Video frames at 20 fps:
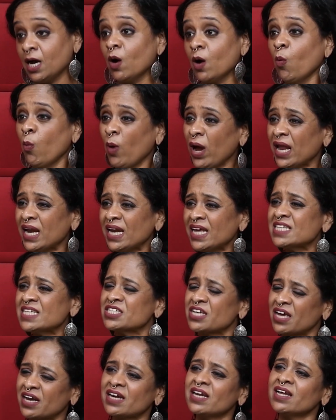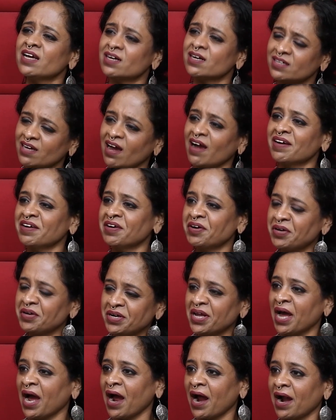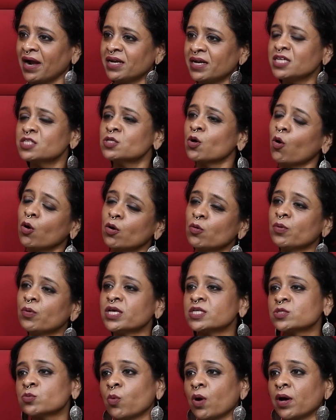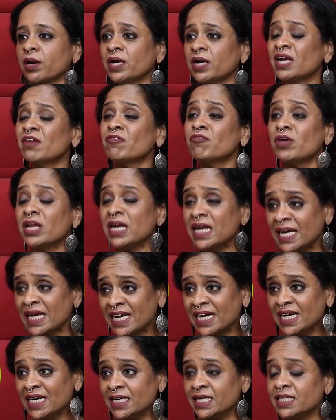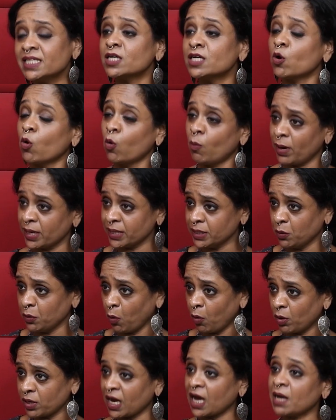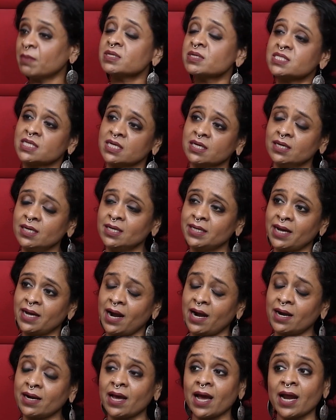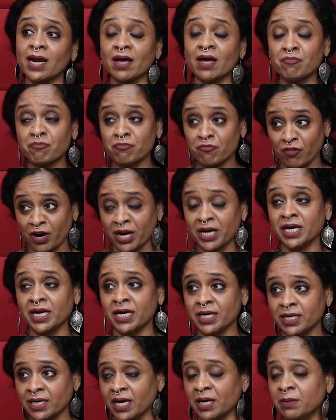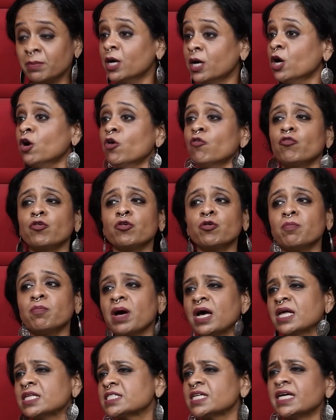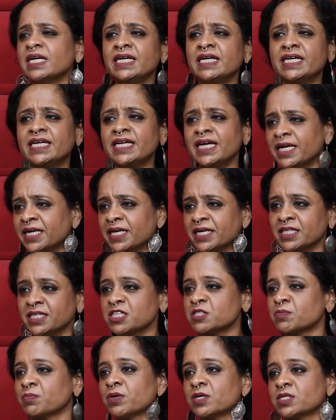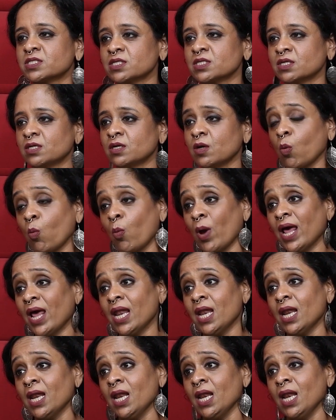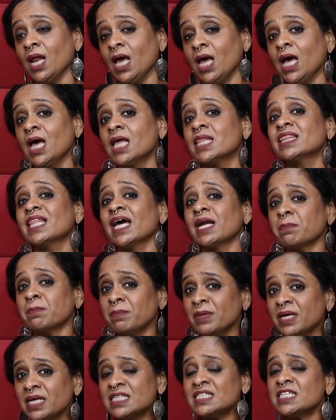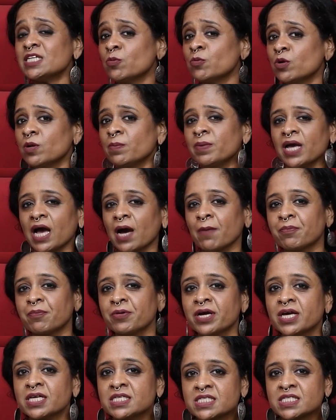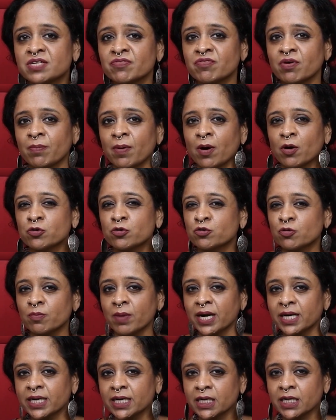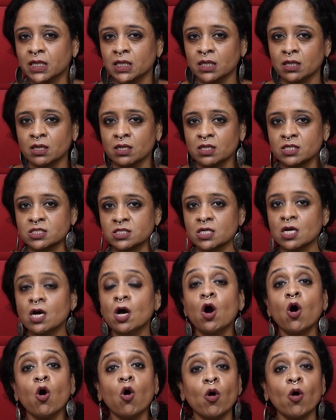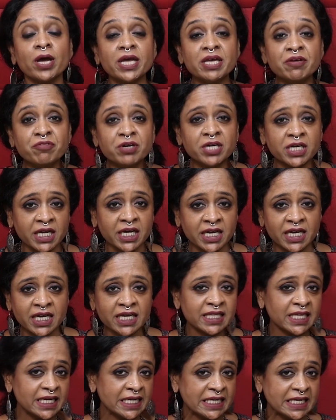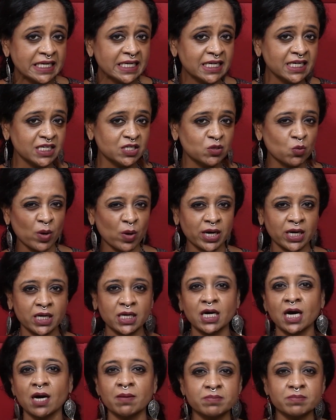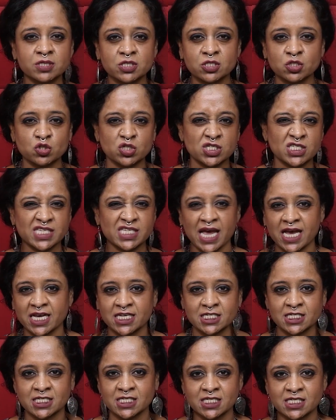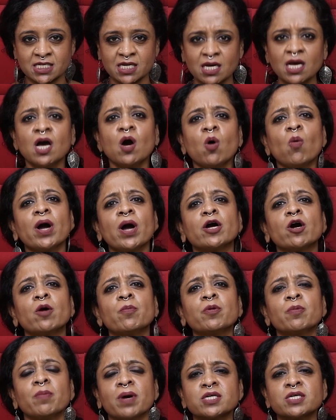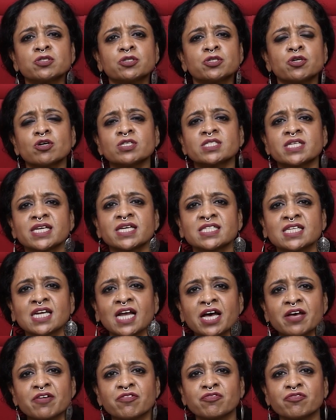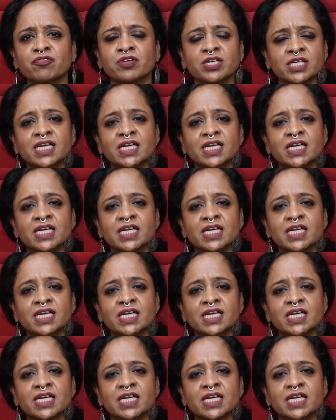Well, he's generally a tired dad. He's always worried and feeling guilty that, oh my God, I'm a single dad and I'm finding time for romance and dating this person. Well, that means he will be apprehensive about romantic dinners or even taking the lead when it comes to sex. Why compromise on your sex life?